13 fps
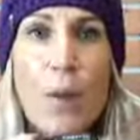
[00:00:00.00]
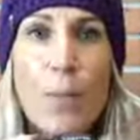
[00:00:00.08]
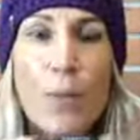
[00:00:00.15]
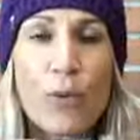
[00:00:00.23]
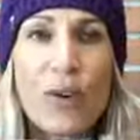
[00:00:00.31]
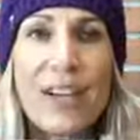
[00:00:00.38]

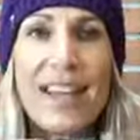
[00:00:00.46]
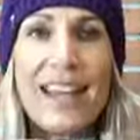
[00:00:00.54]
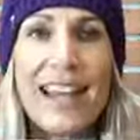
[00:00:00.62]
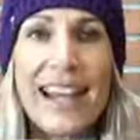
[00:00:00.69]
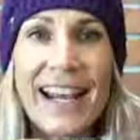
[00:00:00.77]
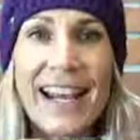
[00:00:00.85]
breathe
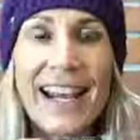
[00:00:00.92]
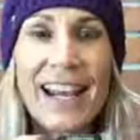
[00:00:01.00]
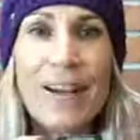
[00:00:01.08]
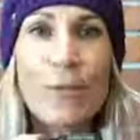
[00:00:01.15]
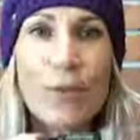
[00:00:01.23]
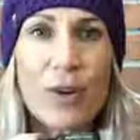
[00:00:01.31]
in
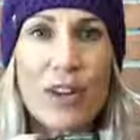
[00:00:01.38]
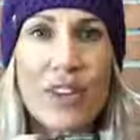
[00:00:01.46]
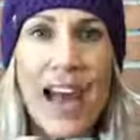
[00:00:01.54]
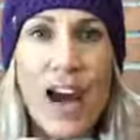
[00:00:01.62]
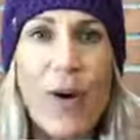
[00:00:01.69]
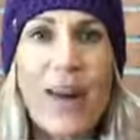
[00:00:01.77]
and breathe
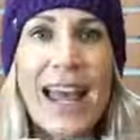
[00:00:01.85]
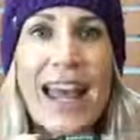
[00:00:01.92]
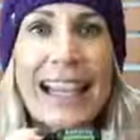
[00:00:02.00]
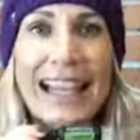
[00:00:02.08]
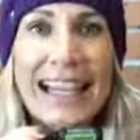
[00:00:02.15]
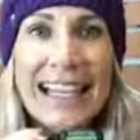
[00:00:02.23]
out
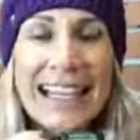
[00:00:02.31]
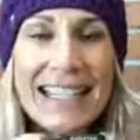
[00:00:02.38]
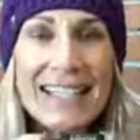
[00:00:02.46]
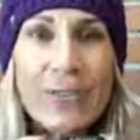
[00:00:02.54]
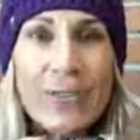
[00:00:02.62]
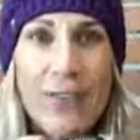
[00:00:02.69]
at
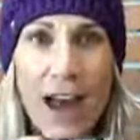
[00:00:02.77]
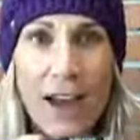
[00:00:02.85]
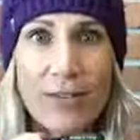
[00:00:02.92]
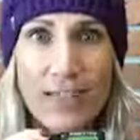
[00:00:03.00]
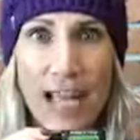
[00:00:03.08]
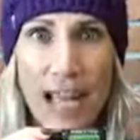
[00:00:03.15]
least
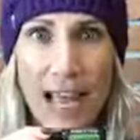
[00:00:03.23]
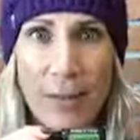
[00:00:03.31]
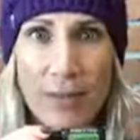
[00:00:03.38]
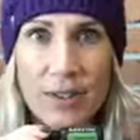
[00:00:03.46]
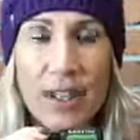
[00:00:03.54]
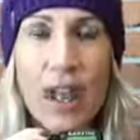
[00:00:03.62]
5
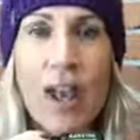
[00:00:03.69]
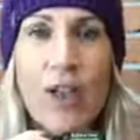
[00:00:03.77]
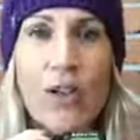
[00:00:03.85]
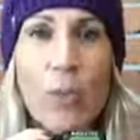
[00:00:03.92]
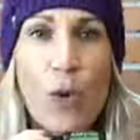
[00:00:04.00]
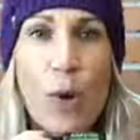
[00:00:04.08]
times.
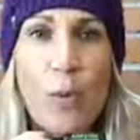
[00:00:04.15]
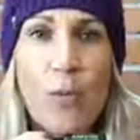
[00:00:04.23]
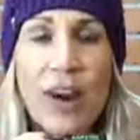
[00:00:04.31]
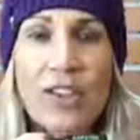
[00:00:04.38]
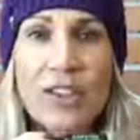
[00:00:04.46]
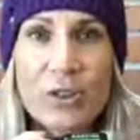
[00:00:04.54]
The more
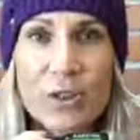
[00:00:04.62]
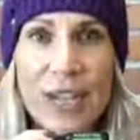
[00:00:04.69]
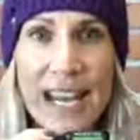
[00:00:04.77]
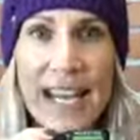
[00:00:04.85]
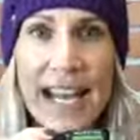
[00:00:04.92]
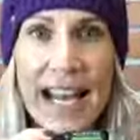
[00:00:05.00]
breaths you
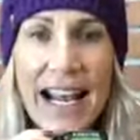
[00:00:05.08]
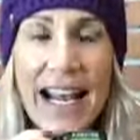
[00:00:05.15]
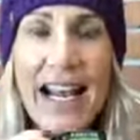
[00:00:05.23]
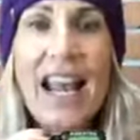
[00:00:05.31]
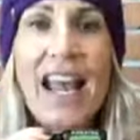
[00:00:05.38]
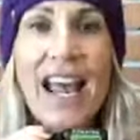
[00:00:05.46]
take
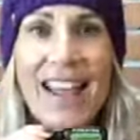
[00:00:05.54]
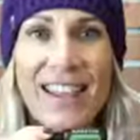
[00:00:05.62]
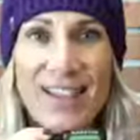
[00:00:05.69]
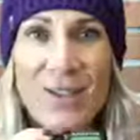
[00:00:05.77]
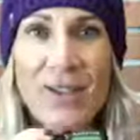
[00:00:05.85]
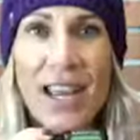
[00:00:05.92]
in and
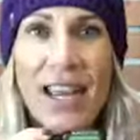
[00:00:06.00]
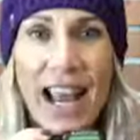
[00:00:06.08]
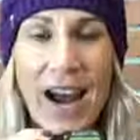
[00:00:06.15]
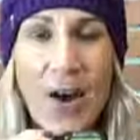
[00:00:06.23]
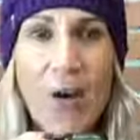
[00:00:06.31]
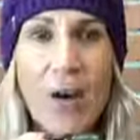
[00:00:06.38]
then you take
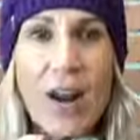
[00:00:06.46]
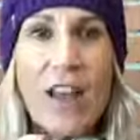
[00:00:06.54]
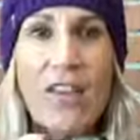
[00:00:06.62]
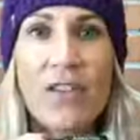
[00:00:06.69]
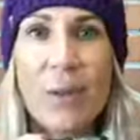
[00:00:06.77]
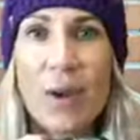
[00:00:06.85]

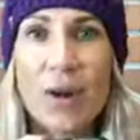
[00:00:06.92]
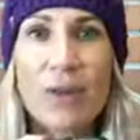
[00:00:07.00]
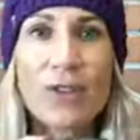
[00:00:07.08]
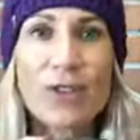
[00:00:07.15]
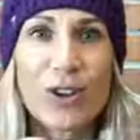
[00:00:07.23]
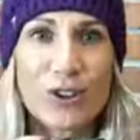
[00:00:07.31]
out, the better
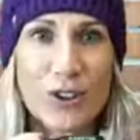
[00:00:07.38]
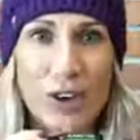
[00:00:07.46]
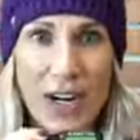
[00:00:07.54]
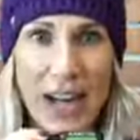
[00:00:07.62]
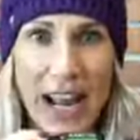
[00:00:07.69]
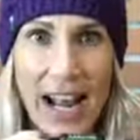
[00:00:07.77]
results you're
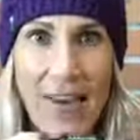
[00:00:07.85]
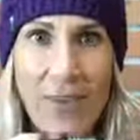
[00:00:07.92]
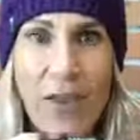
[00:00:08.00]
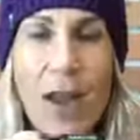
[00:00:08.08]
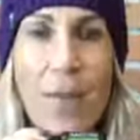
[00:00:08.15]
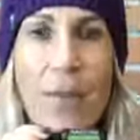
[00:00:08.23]
going to have.
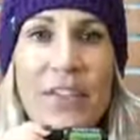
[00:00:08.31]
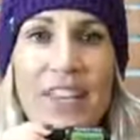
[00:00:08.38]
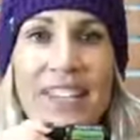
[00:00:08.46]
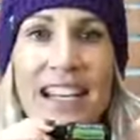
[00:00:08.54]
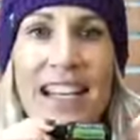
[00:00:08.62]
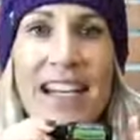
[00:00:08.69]
But
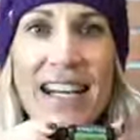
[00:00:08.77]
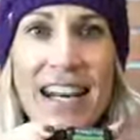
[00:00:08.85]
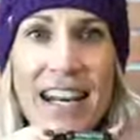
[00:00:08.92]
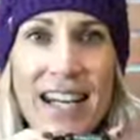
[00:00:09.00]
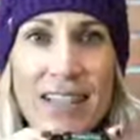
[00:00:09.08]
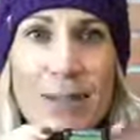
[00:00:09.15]
this
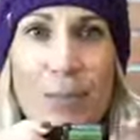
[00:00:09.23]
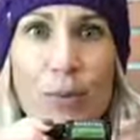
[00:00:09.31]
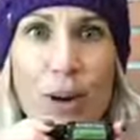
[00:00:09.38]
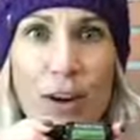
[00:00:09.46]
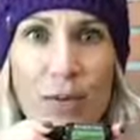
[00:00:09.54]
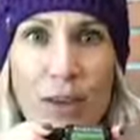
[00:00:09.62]
ignites
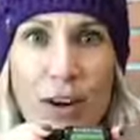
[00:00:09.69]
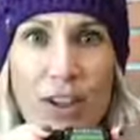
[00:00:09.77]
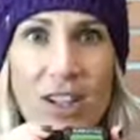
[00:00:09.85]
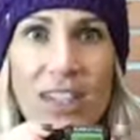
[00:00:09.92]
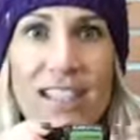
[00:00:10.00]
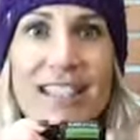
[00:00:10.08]
brain
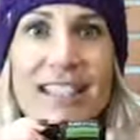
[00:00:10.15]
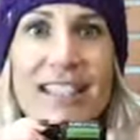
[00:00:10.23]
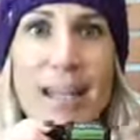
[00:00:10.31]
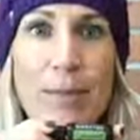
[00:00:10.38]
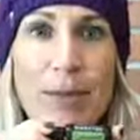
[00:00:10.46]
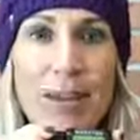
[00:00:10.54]
function. This
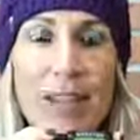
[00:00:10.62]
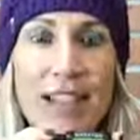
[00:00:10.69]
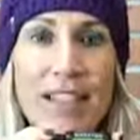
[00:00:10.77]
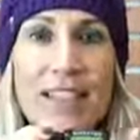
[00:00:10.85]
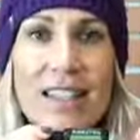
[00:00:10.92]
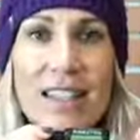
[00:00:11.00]

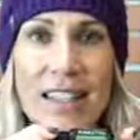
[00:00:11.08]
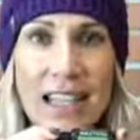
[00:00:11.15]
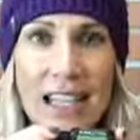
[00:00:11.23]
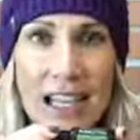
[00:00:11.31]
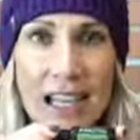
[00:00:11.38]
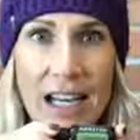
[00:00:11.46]
stimulates
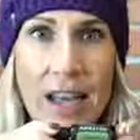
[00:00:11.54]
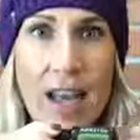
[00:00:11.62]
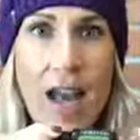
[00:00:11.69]
thinking.